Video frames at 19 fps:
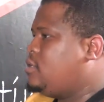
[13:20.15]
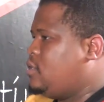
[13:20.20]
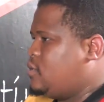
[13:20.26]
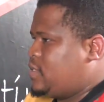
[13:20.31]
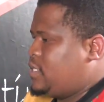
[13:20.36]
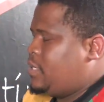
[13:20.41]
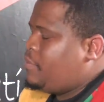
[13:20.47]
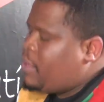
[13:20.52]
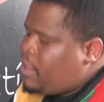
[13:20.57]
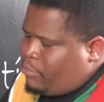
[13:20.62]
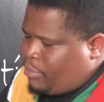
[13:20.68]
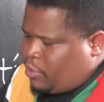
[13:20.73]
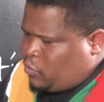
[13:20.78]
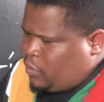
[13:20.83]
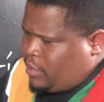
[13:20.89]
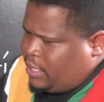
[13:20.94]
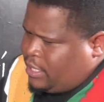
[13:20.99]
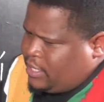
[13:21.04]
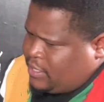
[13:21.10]
you see,
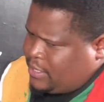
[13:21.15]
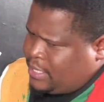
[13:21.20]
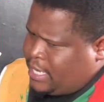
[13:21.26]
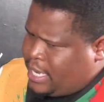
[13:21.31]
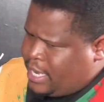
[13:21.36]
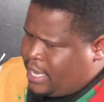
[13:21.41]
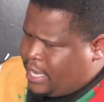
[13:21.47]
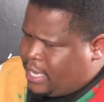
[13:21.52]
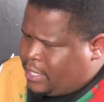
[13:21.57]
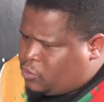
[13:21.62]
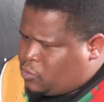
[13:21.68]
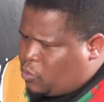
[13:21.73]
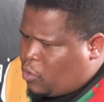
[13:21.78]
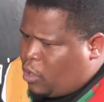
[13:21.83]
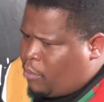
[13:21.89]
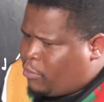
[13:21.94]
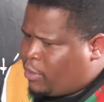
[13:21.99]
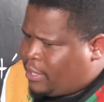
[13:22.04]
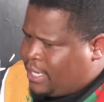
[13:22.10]
between these two
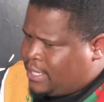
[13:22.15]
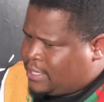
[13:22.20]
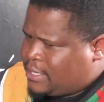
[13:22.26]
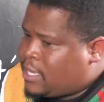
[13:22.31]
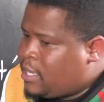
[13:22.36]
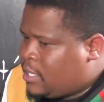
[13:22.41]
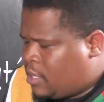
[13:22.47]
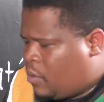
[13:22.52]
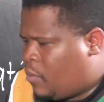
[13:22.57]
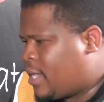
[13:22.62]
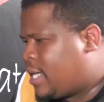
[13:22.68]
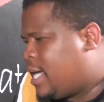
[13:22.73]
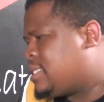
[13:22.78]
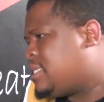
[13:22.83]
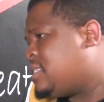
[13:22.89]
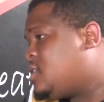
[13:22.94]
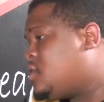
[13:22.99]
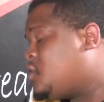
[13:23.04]
components, the workers and